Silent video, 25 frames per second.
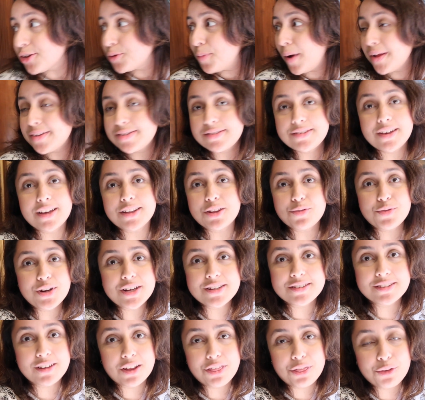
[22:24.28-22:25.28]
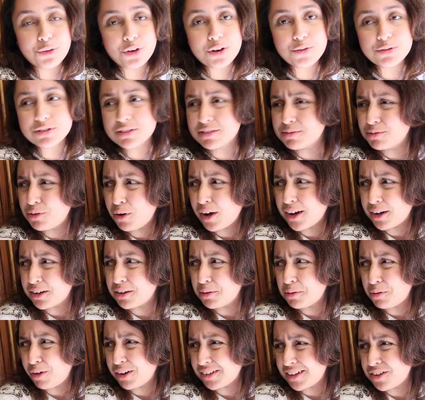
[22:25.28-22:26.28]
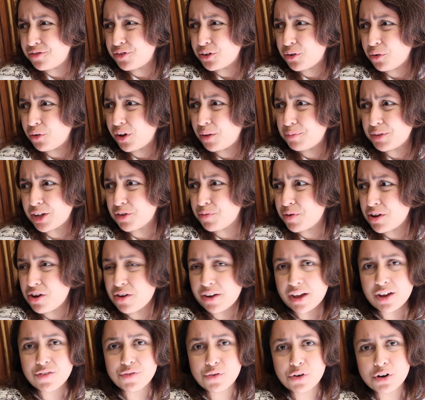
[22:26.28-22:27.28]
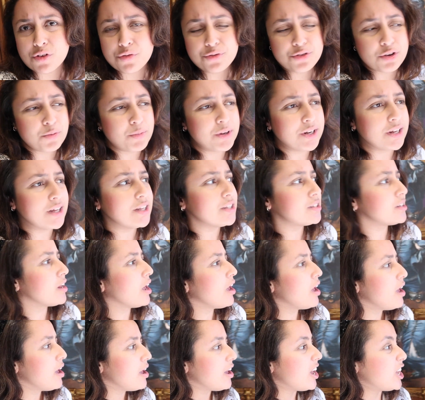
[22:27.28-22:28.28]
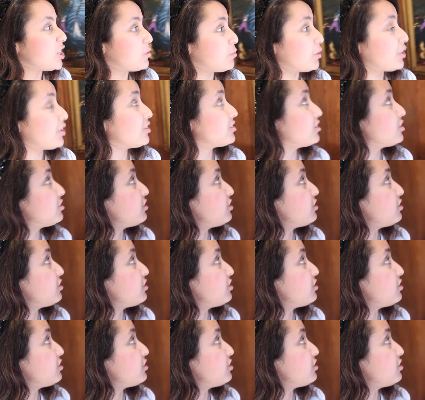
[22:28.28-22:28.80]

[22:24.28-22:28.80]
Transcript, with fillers: was about to say the reason I thought it was quite going to be quite difficult, I mean I've been looking for a few minutes, is because